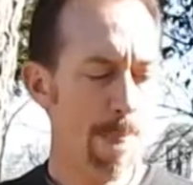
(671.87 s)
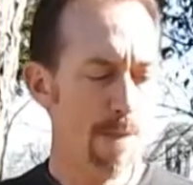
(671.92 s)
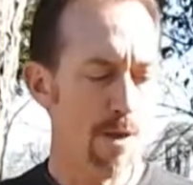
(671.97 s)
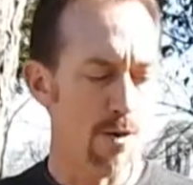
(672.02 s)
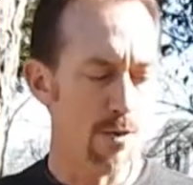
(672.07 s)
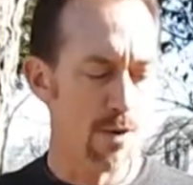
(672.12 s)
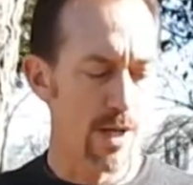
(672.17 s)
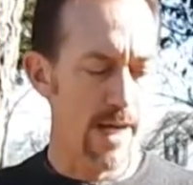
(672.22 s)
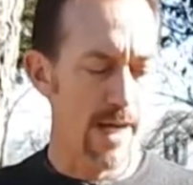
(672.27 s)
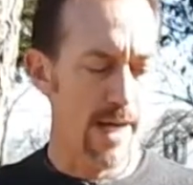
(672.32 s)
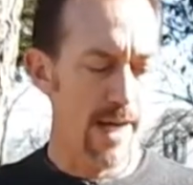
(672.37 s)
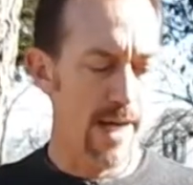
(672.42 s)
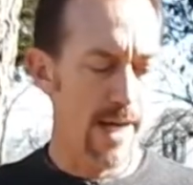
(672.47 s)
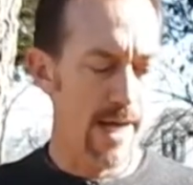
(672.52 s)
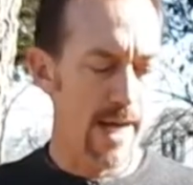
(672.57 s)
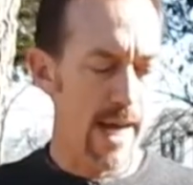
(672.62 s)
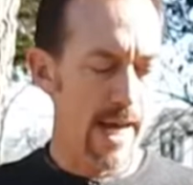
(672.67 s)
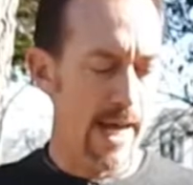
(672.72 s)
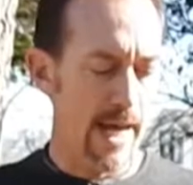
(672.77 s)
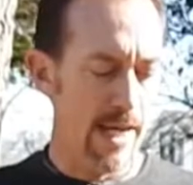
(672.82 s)
Okay,
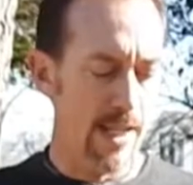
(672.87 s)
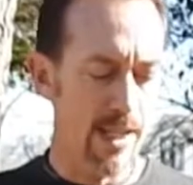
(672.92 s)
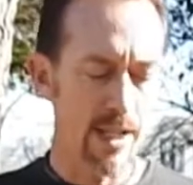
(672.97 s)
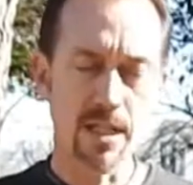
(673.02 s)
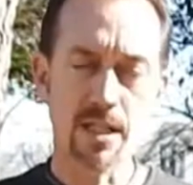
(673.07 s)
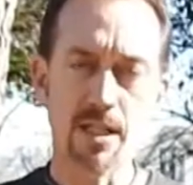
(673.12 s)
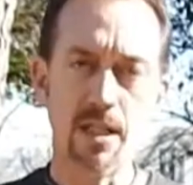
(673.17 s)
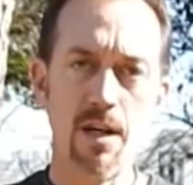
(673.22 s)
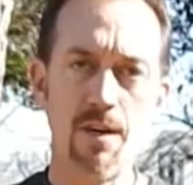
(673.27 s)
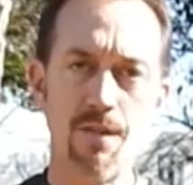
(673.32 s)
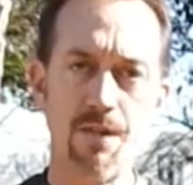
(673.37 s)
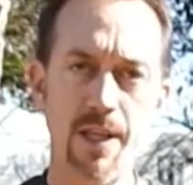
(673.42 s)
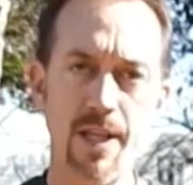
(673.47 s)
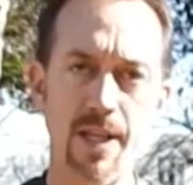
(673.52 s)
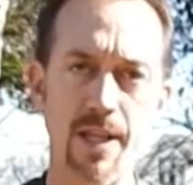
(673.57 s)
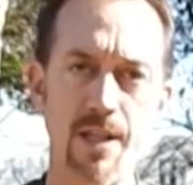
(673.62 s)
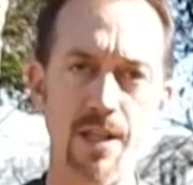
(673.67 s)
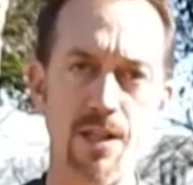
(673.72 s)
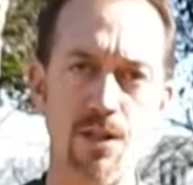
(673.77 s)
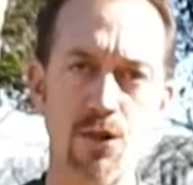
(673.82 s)
and this stuff
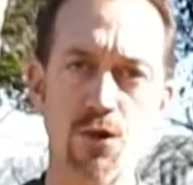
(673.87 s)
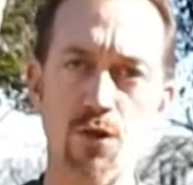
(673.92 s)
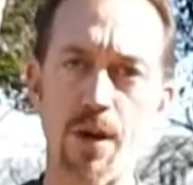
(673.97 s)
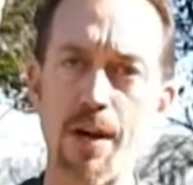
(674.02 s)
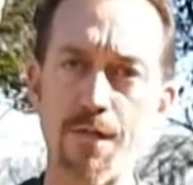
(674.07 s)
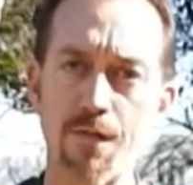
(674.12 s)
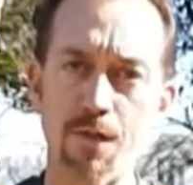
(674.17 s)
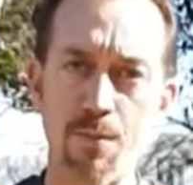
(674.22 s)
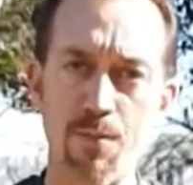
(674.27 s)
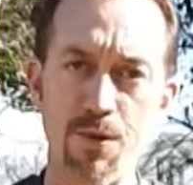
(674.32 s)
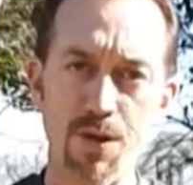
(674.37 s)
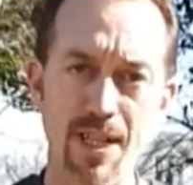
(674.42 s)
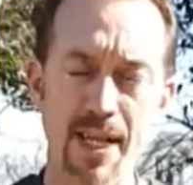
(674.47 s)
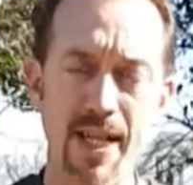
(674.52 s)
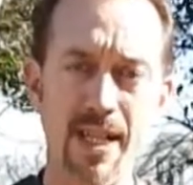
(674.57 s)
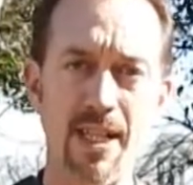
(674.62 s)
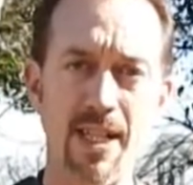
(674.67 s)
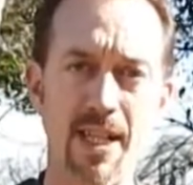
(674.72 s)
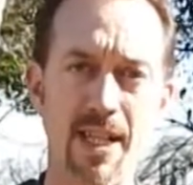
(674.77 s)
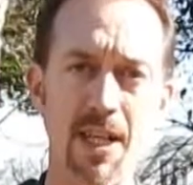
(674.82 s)
is great for
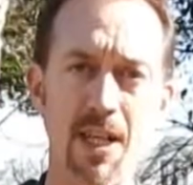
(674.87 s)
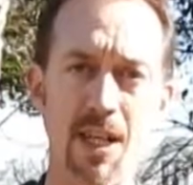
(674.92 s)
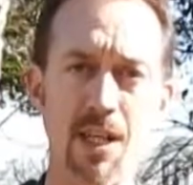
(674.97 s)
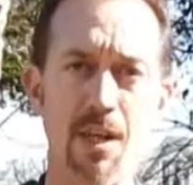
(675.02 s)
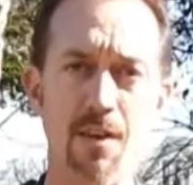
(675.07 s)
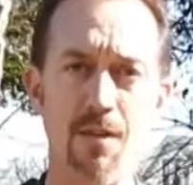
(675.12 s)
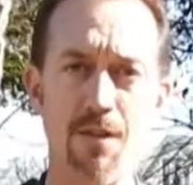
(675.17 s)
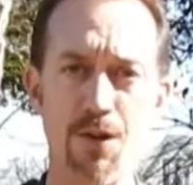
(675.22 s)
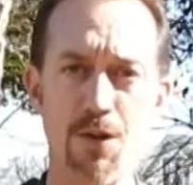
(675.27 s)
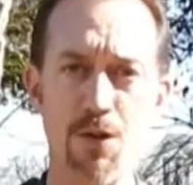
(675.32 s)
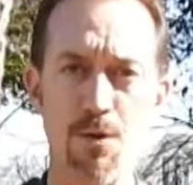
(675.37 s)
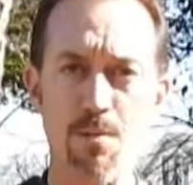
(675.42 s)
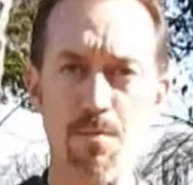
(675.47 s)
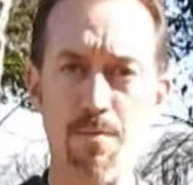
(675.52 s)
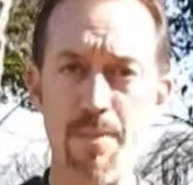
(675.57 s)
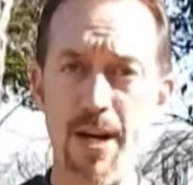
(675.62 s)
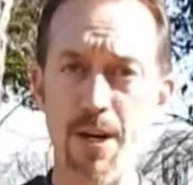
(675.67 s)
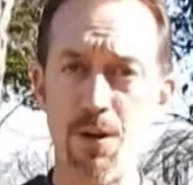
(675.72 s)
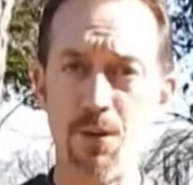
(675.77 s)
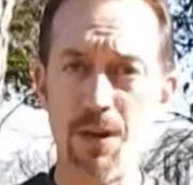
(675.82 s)
protecting any of your
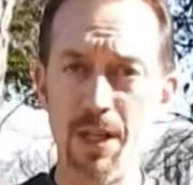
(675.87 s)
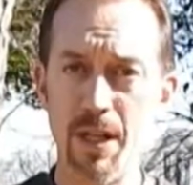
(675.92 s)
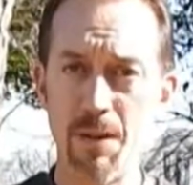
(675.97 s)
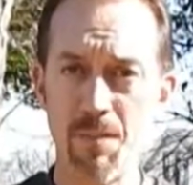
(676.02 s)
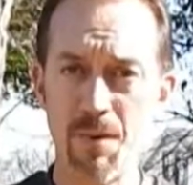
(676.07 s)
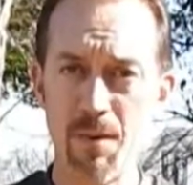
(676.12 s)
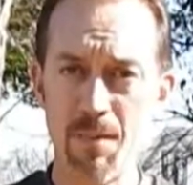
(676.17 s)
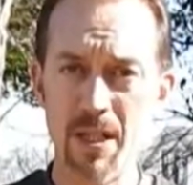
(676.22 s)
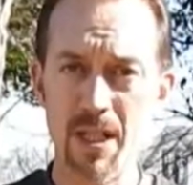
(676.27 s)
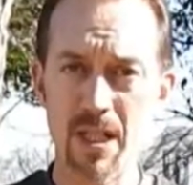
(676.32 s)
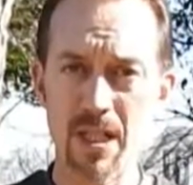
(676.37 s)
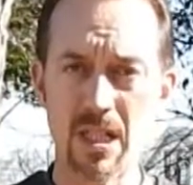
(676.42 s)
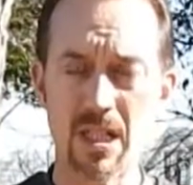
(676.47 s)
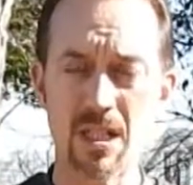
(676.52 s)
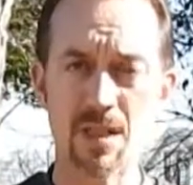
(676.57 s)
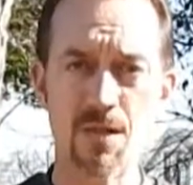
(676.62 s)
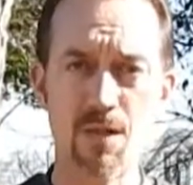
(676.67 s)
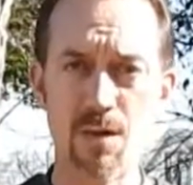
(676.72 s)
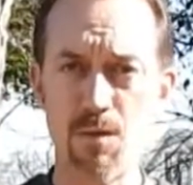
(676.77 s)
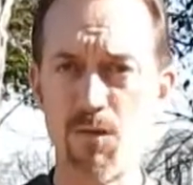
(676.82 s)
metal
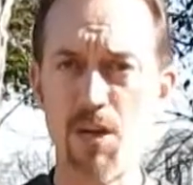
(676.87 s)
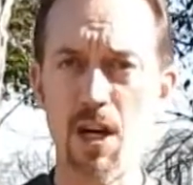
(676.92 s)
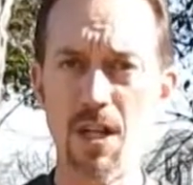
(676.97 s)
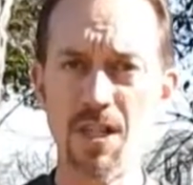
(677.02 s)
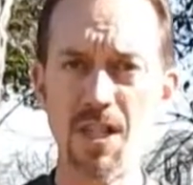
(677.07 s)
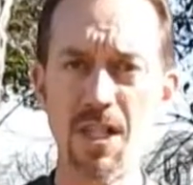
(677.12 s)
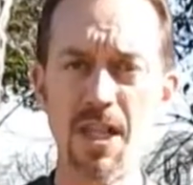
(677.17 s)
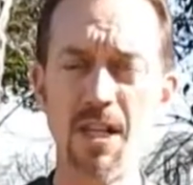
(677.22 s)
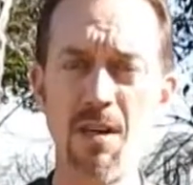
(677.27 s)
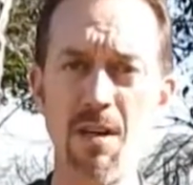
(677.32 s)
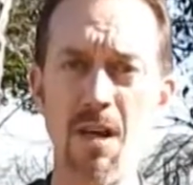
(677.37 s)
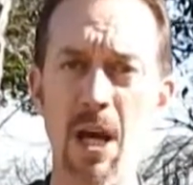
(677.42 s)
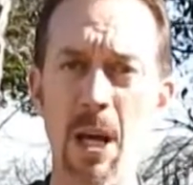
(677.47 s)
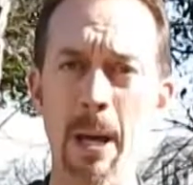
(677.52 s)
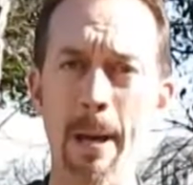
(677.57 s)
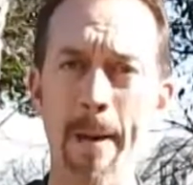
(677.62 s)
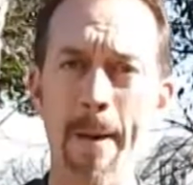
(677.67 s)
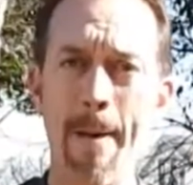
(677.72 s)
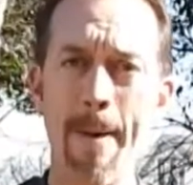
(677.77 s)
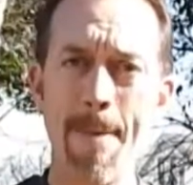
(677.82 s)
implements from rusting,
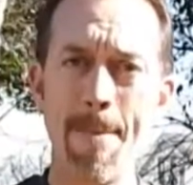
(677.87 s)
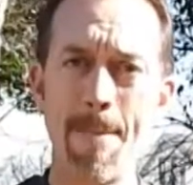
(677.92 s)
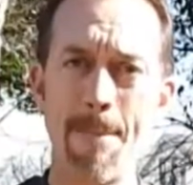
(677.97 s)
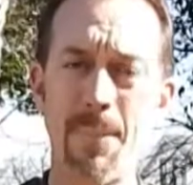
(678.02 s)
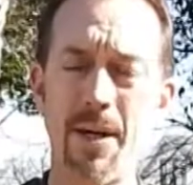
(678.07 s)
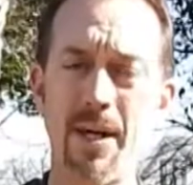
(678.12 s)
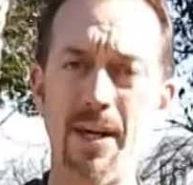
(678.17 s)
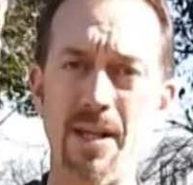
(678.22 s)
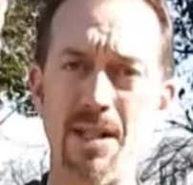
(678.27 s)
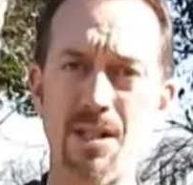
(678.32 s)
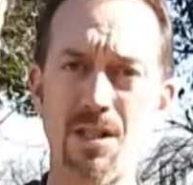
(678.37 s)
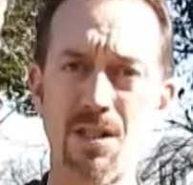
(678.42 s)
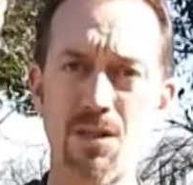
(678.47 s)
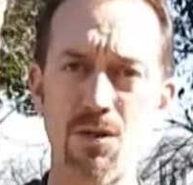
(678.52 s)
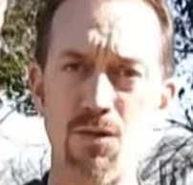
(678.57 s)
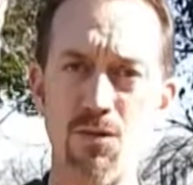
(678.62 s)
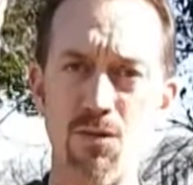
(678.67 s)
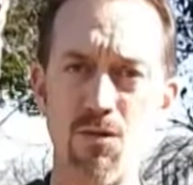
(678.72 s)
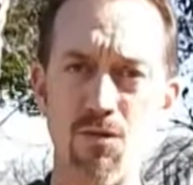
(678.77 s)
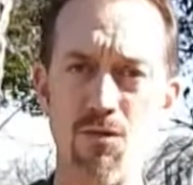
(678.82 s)
but
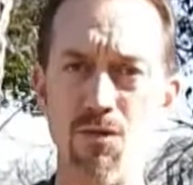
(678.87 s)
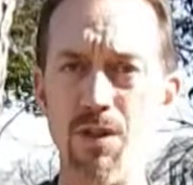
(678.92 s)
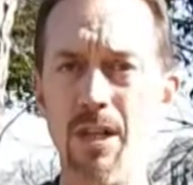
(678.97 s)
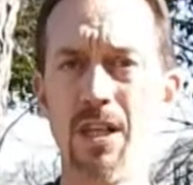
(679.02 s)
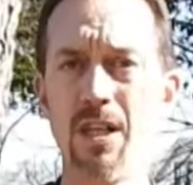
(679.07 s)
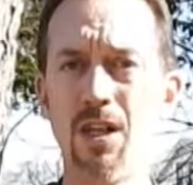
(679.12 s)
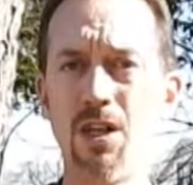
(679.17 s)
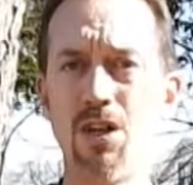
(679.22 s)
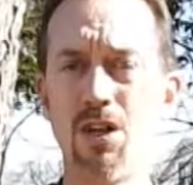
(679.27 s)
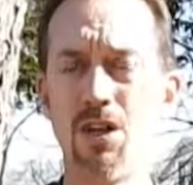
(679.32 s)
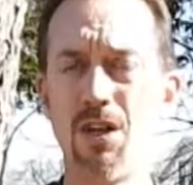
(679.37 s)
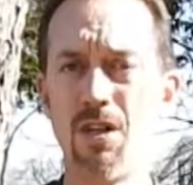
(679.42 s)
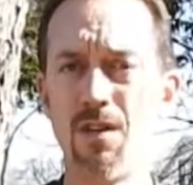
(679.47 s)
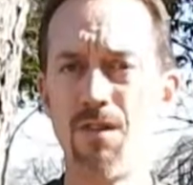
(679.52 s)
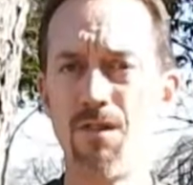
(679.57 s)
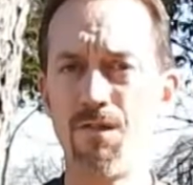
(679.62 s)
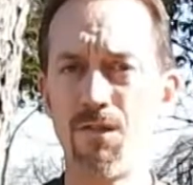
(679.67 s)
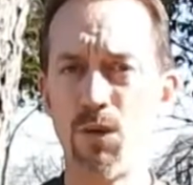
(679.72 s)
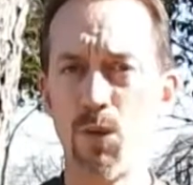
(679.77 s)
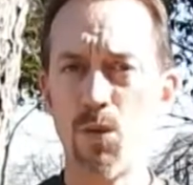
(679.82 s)
it's really
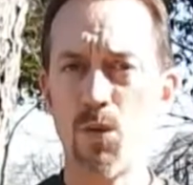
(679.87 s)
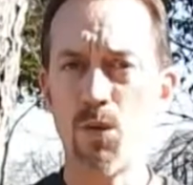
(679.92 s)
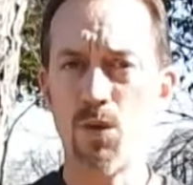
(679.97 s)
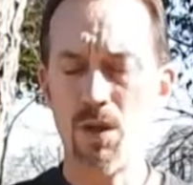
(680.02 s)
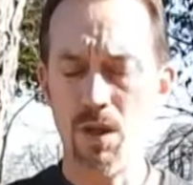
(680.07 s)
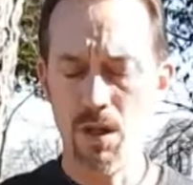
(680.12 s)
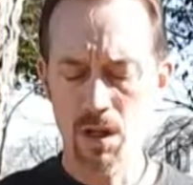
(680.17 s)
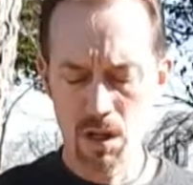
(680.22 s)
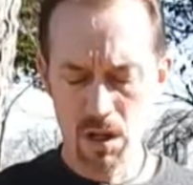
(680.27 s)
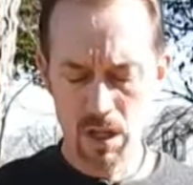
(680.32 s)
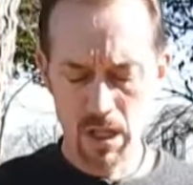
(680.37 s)
good for